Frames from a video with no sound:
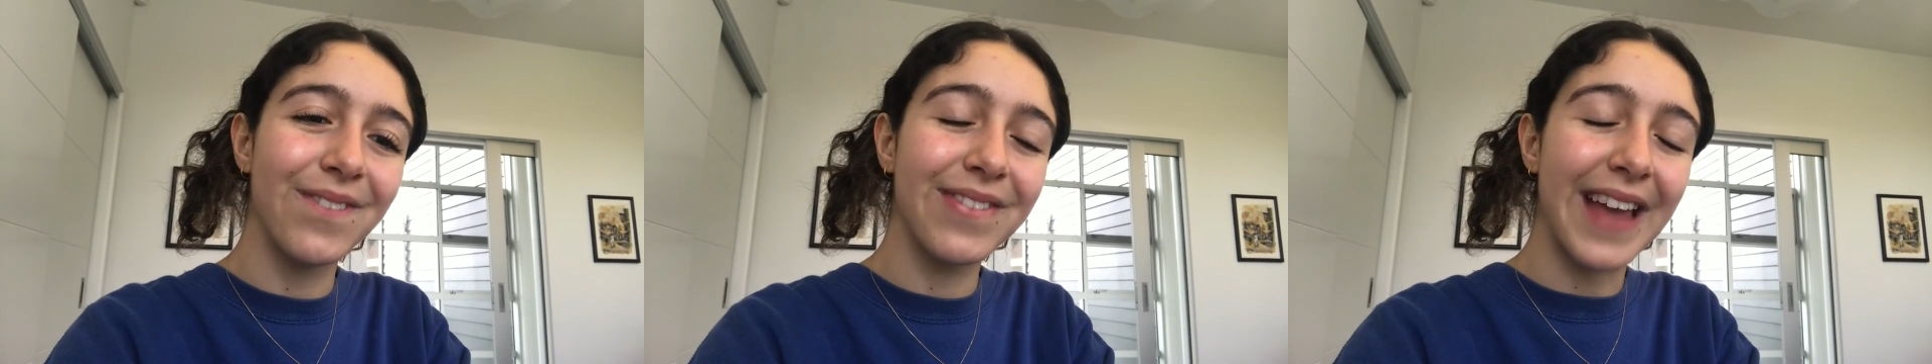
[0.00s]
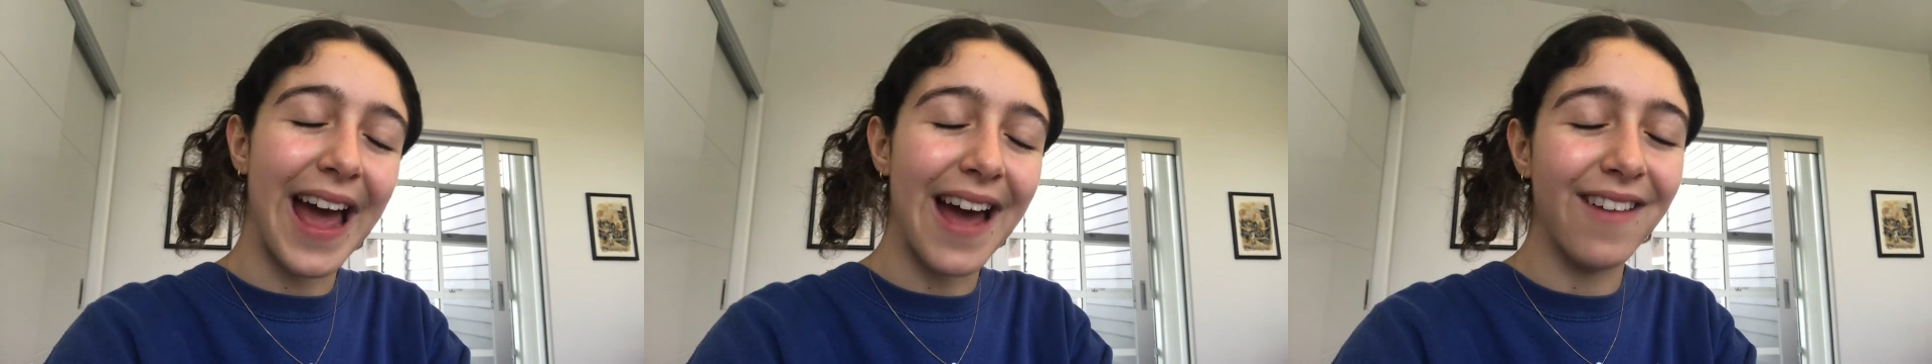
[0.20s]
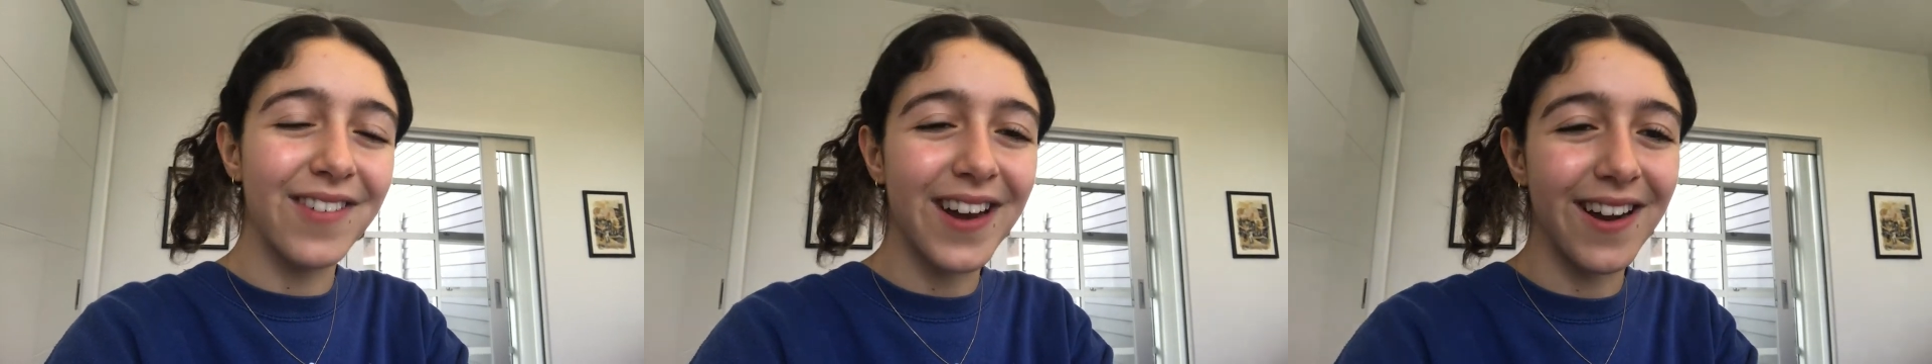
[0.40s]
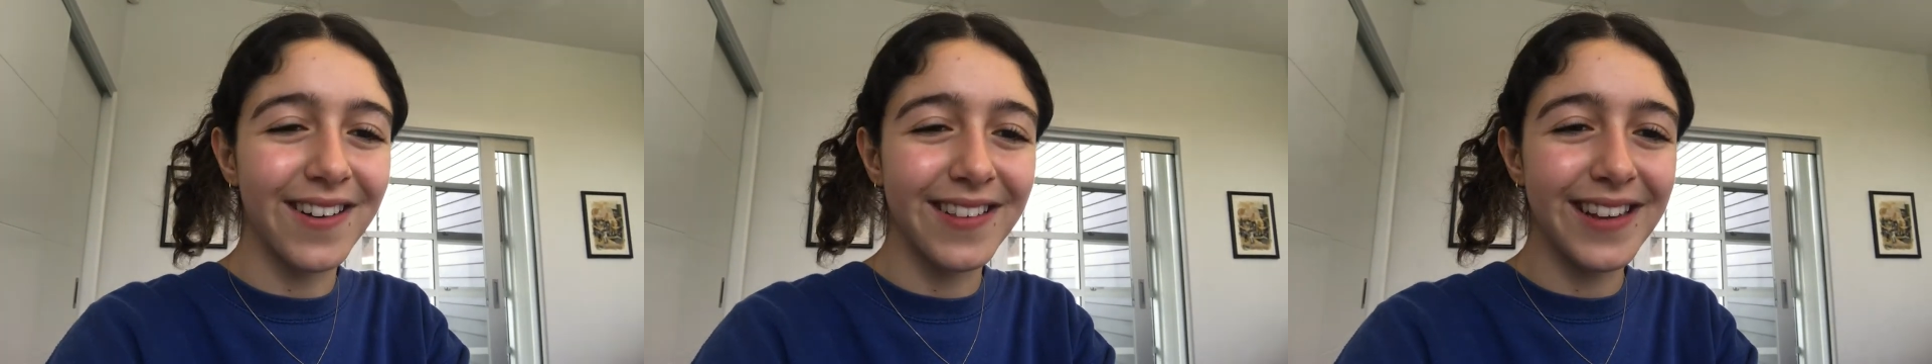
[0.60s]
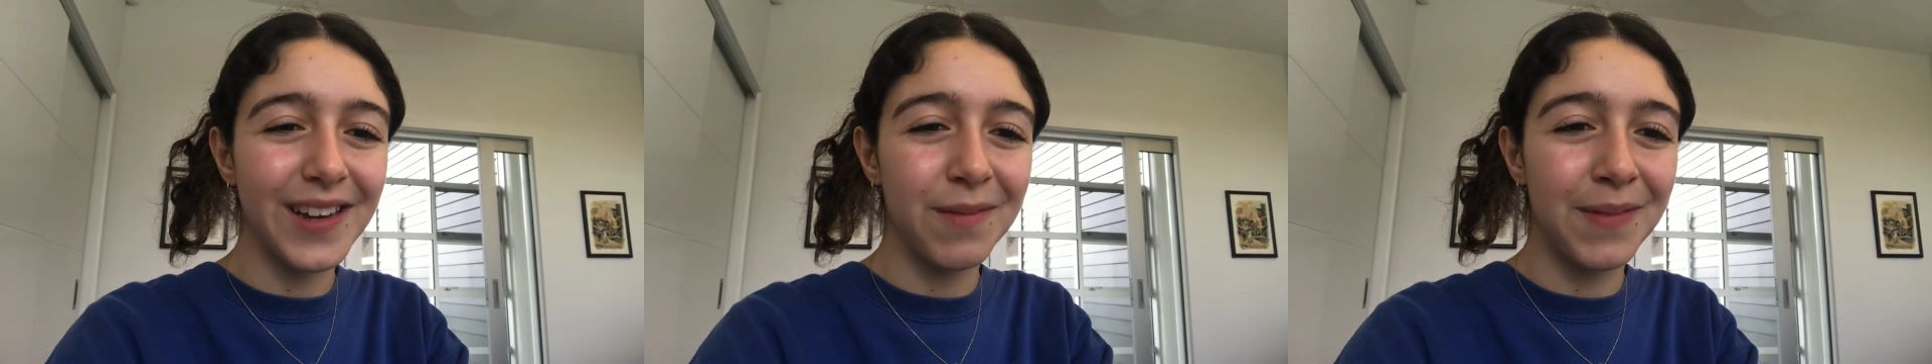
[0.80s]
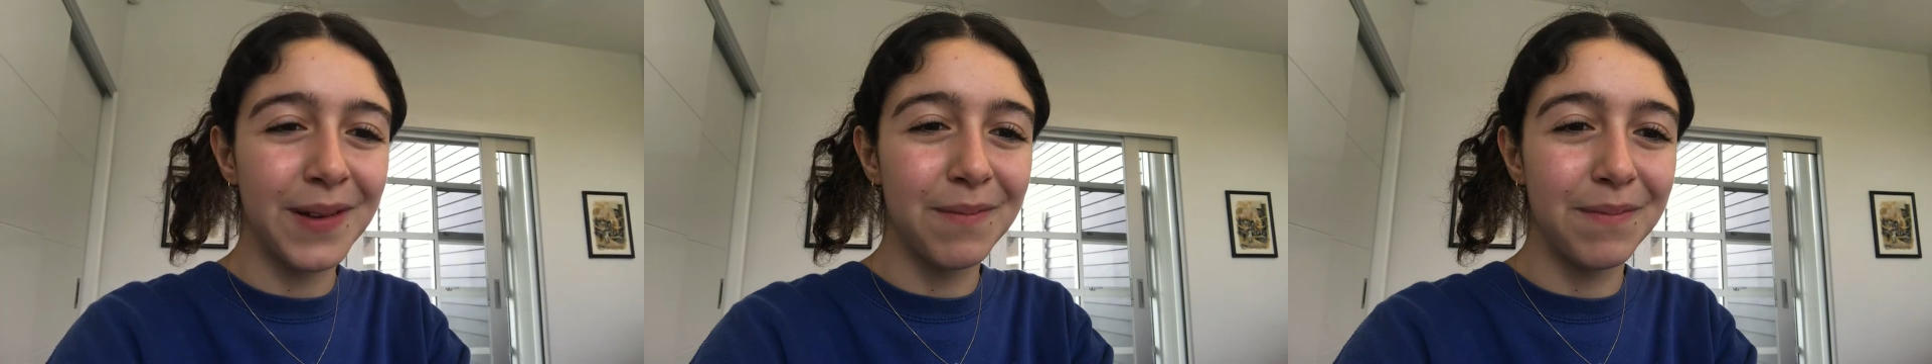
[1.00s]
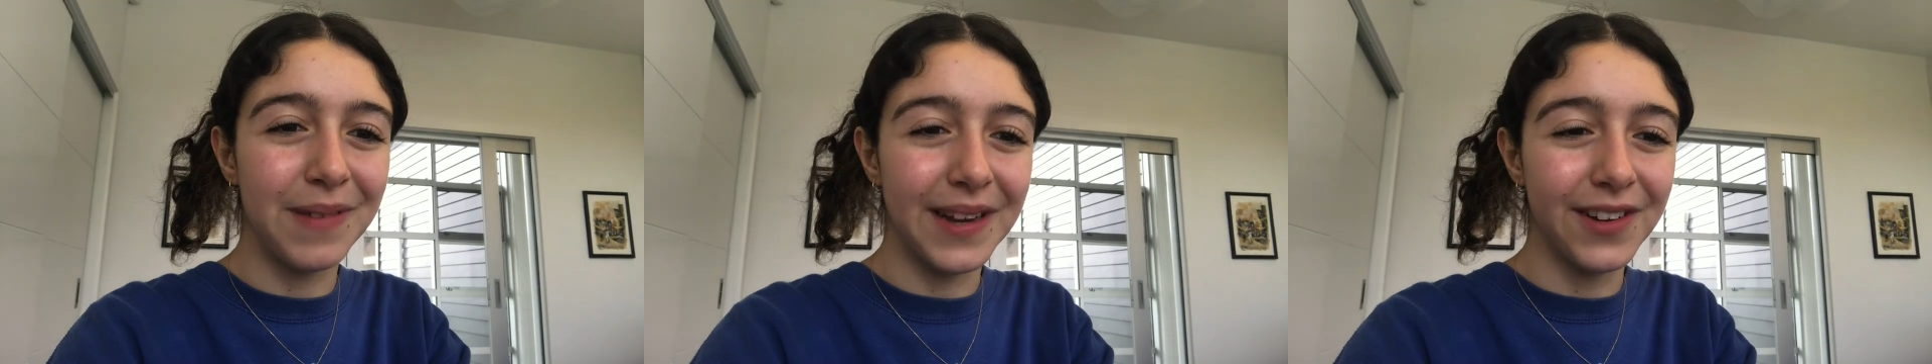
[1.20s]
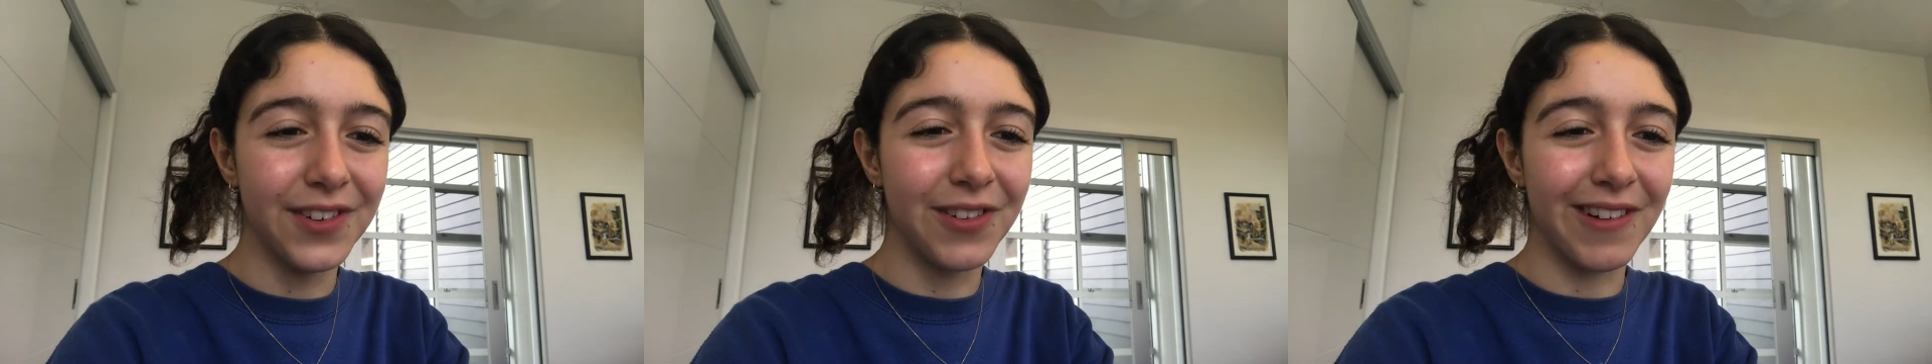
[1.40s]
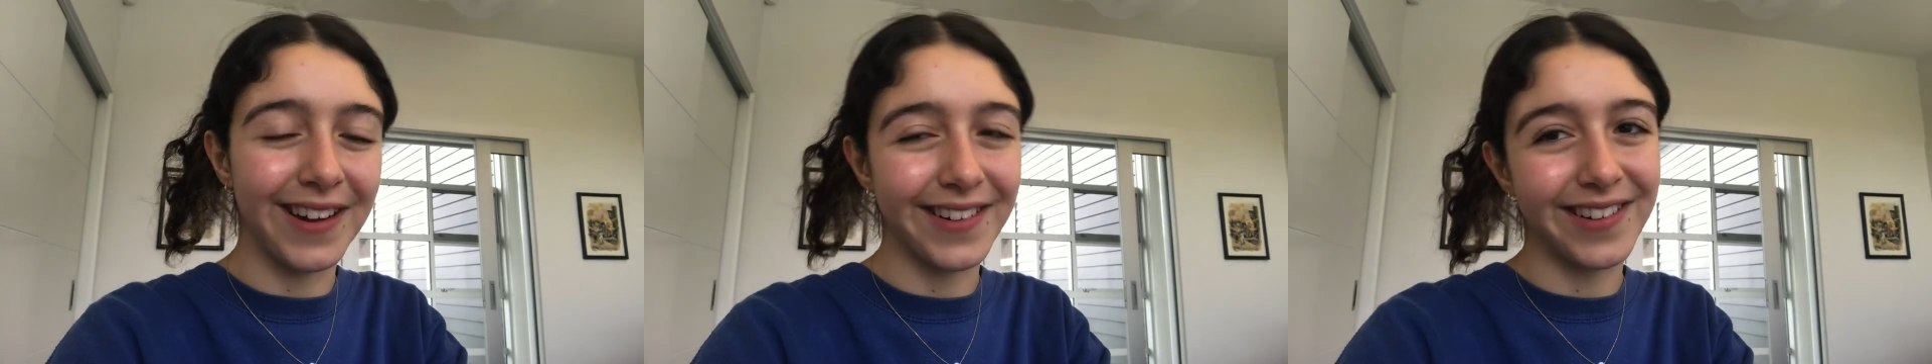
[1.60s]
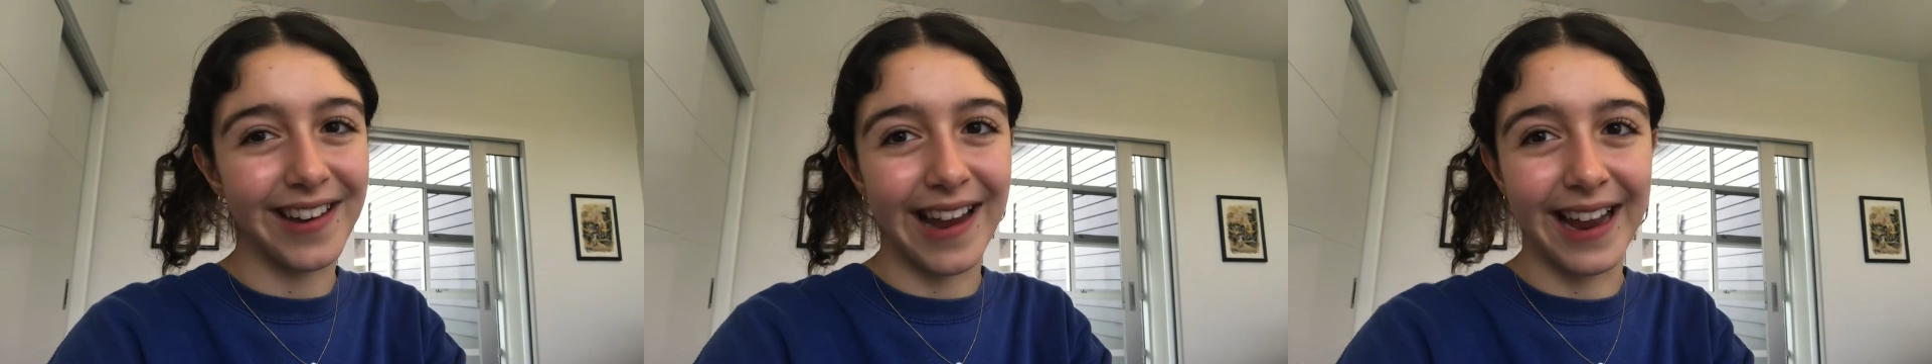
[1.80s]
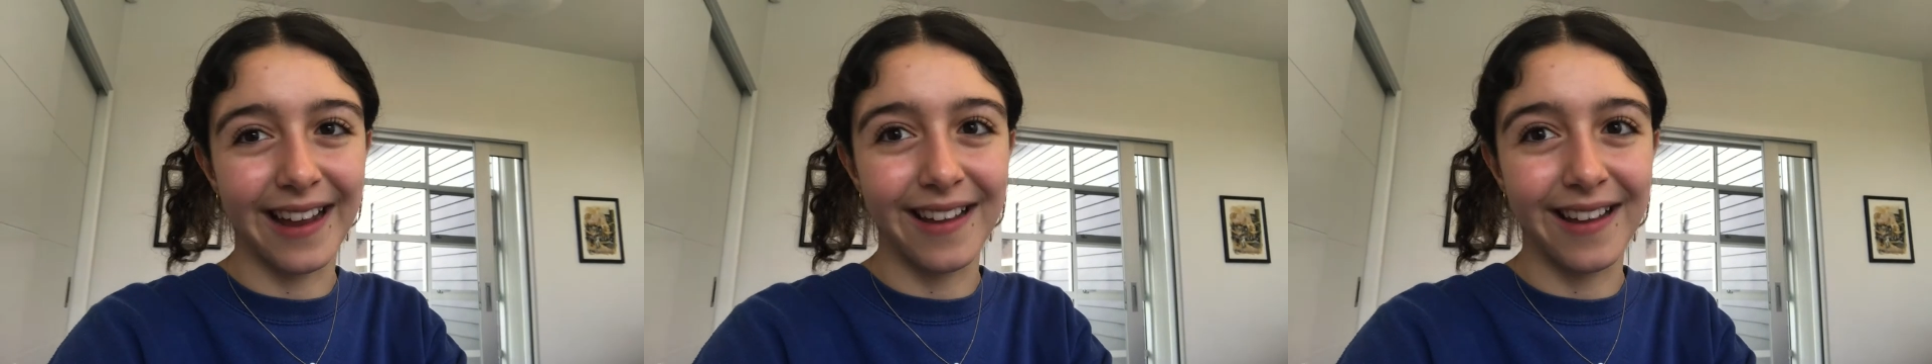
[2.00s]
I've currently been binge watching